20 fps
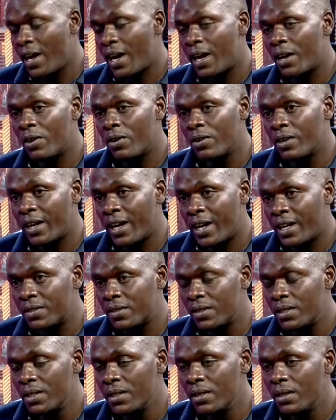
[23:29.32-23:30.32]
they are long
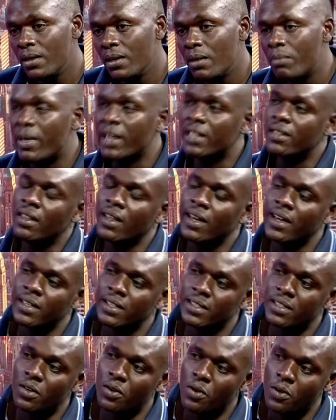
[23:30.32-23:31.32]
lasting, but there
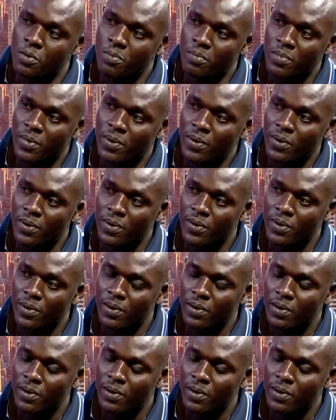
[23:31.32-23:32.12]
is hope. Yes.